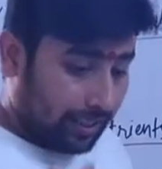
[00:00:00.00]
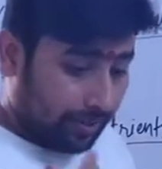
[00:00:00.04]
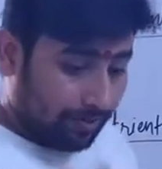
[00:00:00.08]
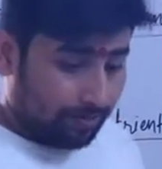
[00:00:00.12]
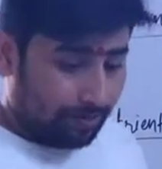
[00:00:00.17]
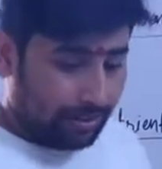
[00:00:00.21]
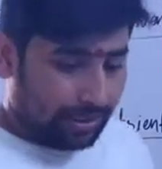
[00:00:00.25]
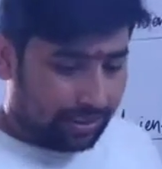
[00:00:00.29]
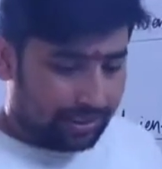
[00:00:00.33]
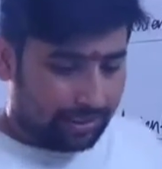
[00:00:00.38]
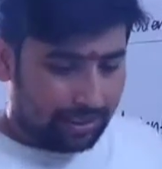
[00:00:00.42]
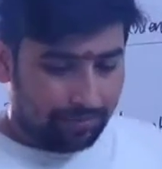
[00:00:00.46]

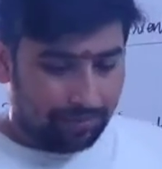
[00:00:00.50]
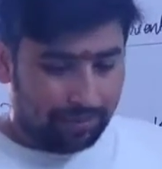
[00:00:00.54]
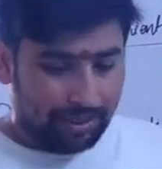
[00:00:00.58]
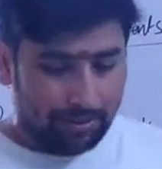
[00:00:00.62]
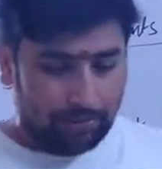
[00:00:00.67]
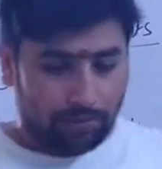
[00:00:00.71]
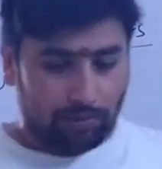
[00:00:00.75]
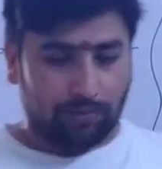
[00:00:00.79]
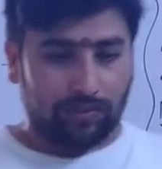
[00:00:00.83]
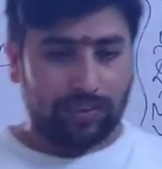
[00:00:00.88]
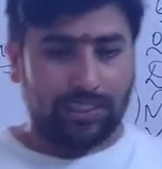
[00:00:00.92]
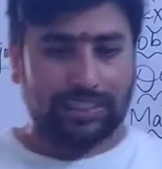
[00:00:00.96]
means
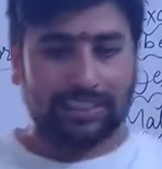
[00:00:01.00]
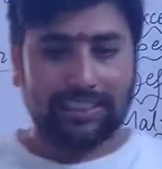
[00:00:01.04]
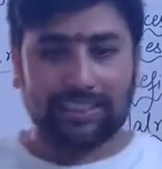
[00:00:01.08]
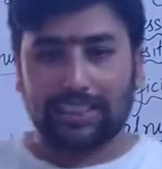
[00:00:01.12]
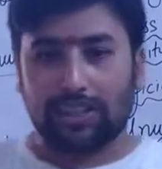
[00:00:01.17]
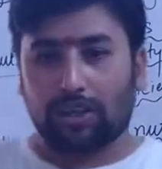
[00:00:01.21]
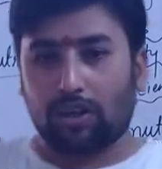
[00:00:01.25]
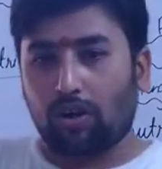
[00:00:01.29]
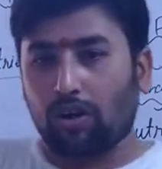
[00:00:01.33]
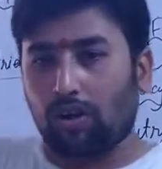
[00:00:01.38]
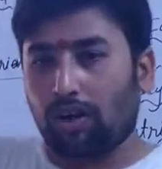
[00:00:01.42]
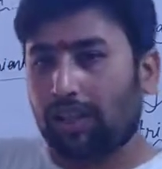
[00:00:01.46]
sometimes we'll see
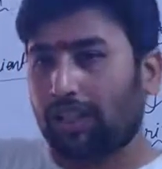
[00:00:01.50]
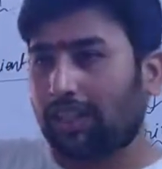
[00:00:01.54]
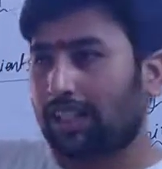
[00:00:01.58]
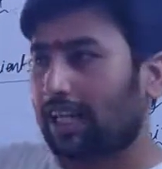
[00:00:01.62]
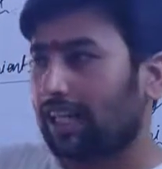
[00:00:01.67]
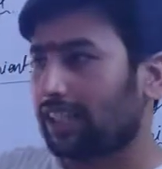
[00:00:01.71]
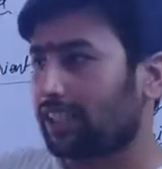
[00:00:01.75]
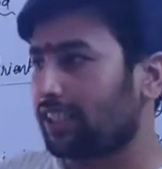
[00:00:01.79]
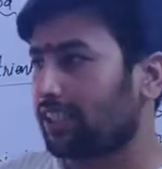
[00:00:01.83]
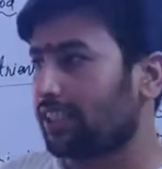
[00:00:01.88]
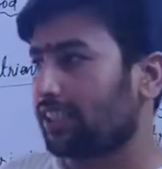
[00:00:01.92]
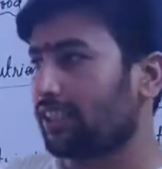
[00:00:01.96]
all
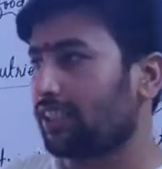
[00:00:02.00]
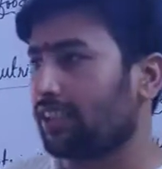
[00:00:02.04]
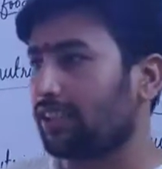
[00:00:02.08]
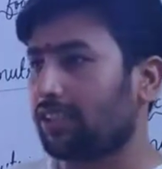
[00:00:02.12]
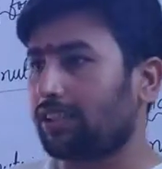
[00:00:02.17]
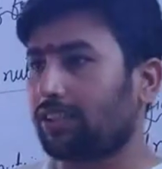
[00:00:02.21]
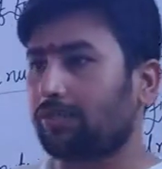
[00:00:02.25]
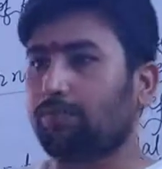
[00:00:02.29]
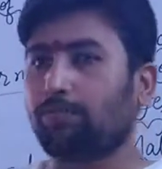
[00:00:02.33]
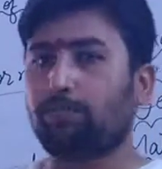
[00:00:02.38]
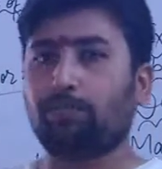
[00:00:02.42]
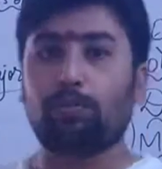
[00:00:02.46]
that
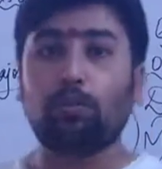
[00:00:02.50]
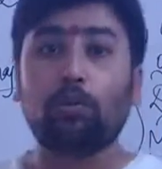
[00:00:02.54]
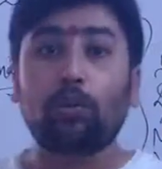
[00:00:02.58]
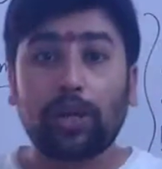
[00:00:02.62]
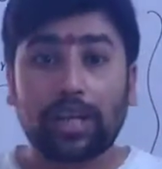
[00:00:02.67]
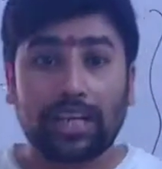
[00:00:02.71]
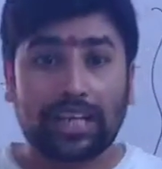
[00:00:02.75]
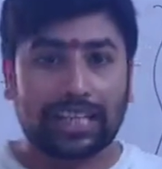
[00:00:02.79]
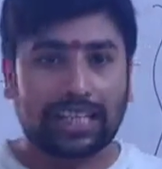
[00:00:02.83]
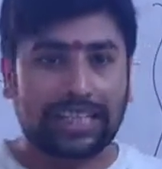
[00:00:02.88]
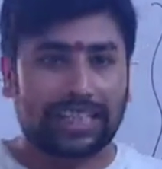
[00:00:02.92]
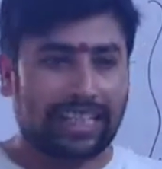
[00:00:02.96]
uh,
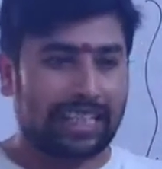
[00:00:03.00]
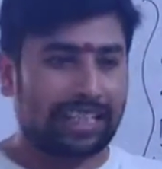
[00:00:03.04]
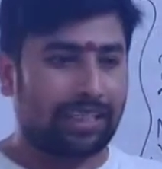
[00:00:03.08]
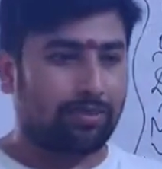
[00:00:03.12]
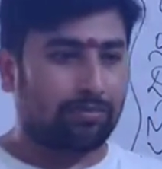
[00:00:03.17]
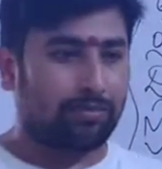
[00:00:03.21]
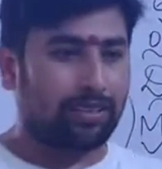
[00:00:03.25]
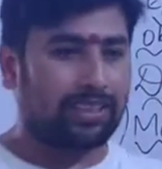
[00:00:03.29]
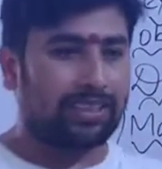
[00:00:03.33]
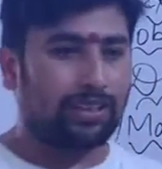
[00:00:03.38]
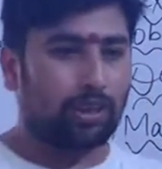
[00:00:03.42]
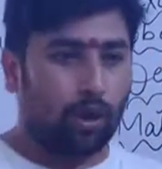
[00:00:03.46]
puri containing
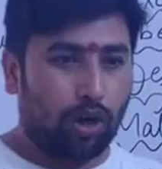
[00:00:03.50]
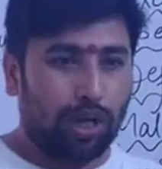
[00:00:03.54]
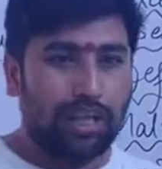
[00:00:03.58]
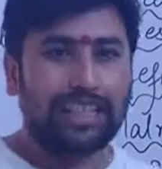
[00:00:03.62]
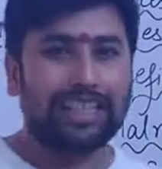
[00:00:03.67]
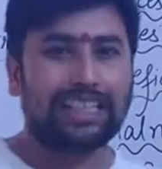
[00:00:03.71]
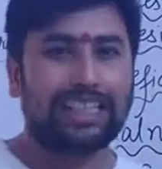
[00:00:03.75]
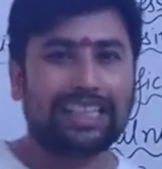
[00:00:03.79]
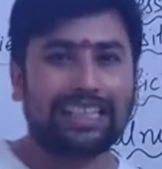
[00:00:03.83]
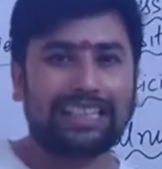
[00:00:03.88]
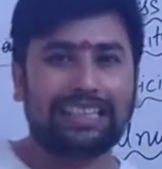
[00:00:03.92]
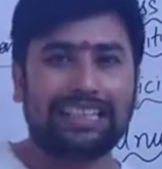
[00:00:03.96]
means oil
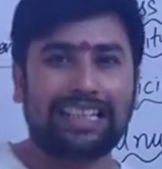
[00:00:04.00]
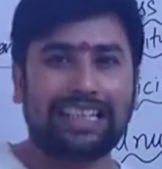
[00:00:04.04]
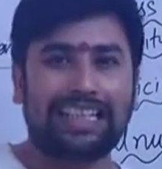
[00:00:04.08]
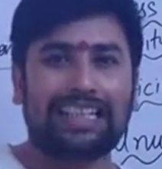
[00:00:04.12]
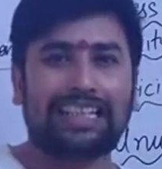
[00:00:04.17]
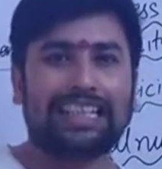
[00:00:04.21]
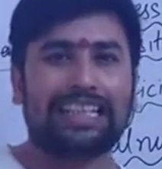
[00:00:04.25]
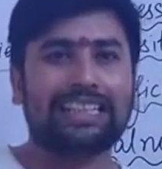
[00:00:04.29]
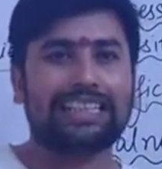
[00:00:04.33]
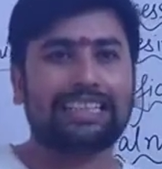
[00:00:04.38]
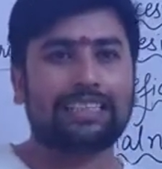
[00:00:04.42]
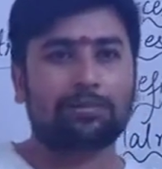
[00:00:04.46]

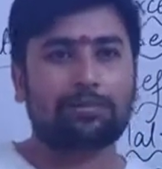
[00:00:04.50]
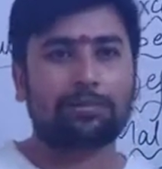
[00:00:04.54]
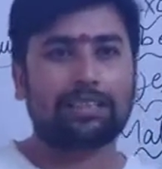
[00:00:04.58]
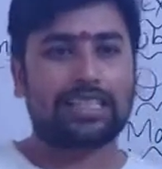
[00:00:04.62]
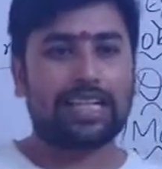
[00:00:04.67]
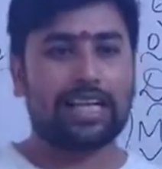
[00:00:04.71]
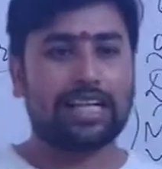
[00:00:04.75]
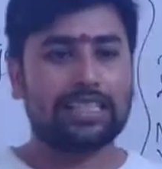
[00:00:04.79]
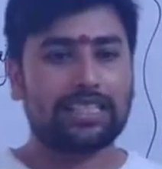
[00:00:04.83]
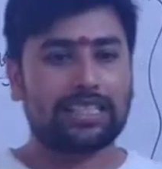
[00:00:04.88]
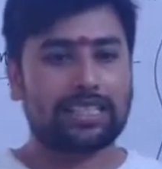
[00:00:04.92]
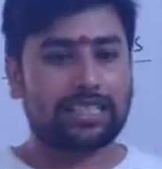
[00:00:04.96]
containing
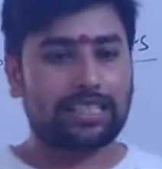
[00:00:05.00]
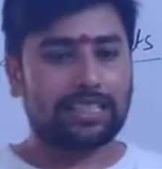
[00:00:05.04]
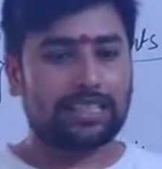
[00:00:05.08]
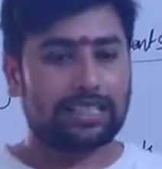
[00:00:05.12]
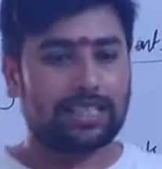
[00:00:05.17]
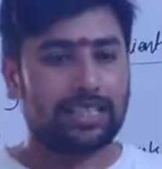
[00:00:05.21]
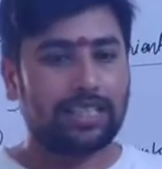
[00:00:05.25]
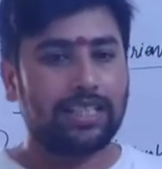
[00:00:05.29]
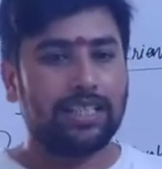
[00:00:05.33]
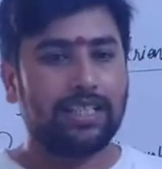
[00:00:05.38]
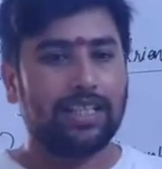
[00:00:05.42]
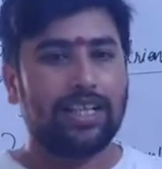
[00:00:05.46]

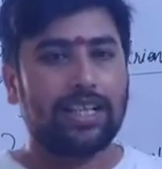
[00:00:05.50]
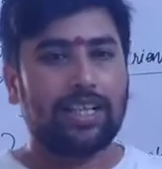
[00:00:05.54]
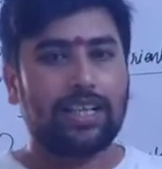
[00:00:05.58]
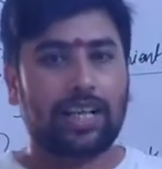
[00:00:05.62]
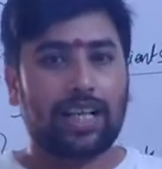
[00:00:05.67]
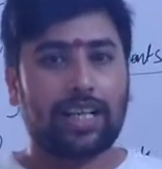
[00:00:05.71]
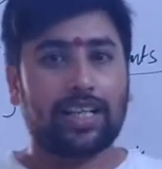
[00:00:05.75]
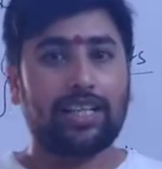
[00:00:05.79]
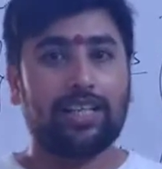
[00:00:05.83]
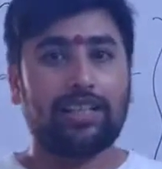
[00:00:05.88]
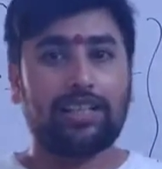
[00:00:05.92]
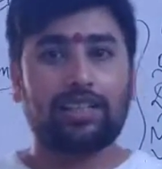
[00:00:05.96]
substances
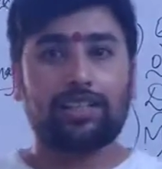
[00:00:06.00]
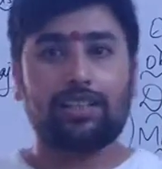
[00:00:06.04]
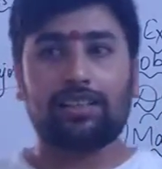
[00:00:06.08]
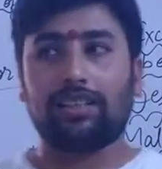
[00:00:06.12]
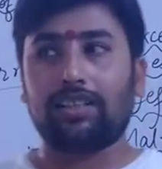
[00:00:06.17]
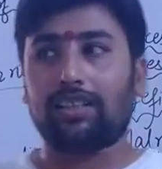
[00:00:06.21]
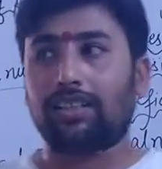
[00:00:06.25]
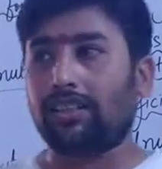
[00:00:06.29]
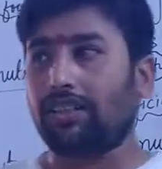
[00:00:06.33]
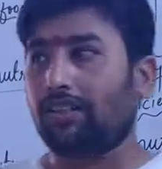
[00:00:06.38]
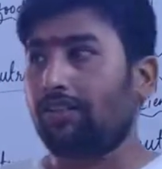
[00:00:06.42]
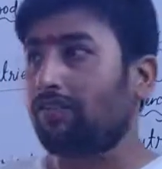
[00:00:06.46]
like
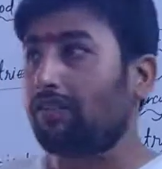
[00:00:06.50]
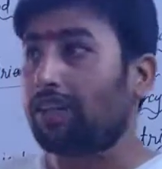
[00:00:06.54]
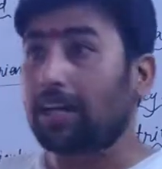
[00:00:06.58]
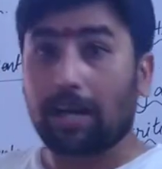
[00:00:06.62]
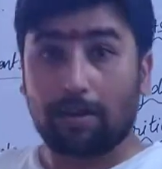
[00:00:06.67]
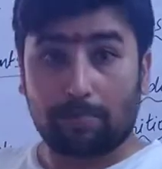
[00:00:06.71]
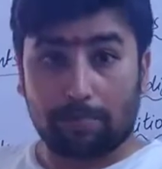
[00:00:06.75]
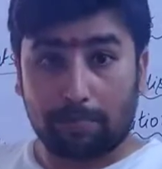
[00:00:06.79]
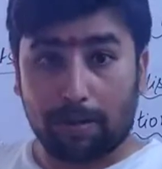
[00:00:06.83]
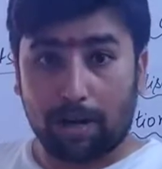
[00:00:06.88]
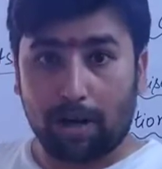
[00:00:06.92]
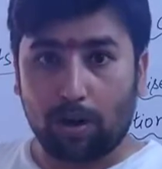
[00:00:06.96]
uh, vada
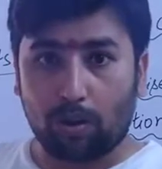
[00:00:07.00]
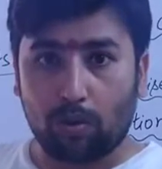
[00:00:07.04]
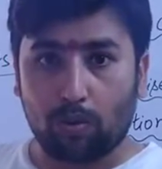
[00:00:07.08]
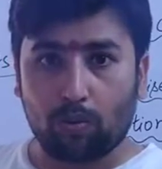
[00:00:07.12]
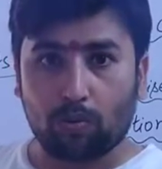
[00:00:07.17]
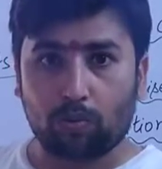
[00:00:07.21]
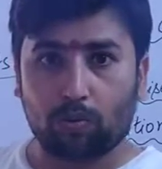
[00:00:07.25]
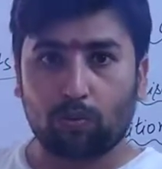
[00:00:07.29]
pav